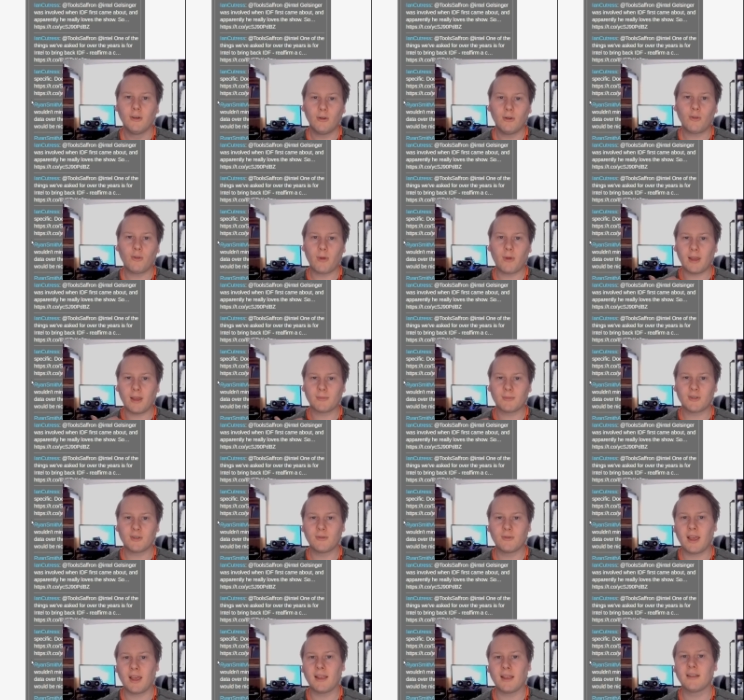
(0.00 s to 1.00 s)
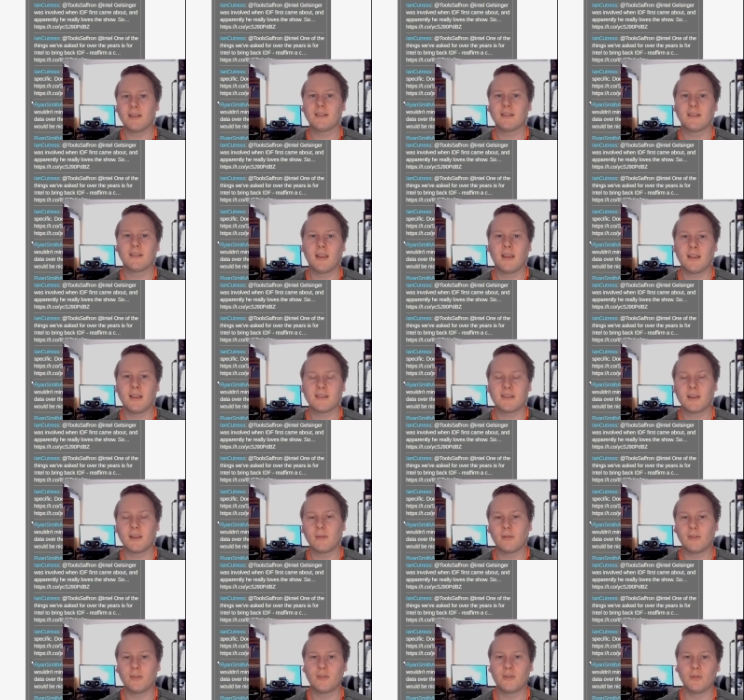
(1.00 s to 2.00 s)
all the way up to that uh,
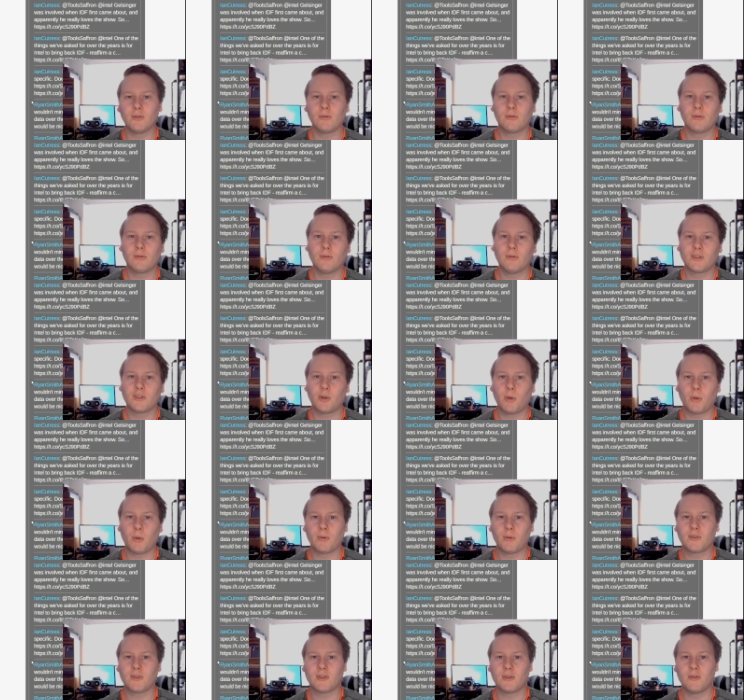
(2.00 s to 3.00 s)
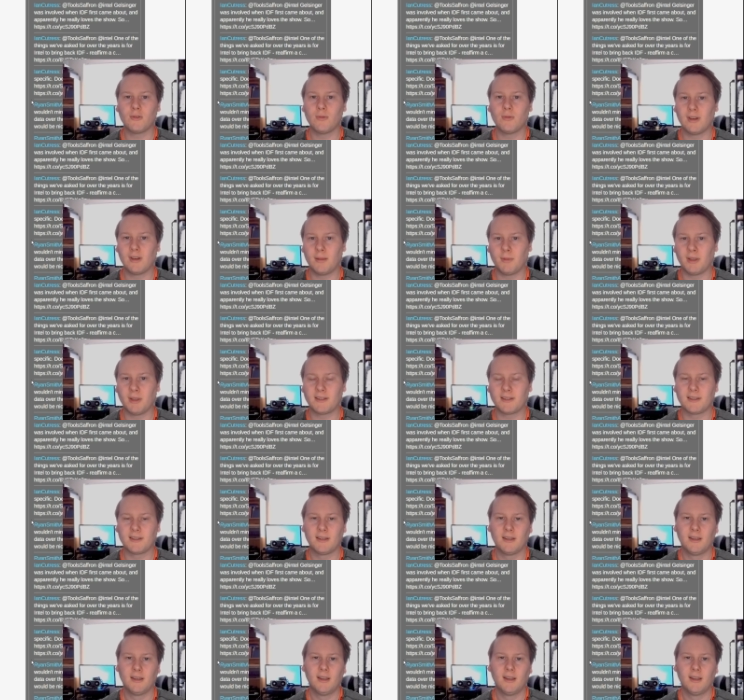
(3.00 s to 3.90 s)
single and dual core turbo boost two limit.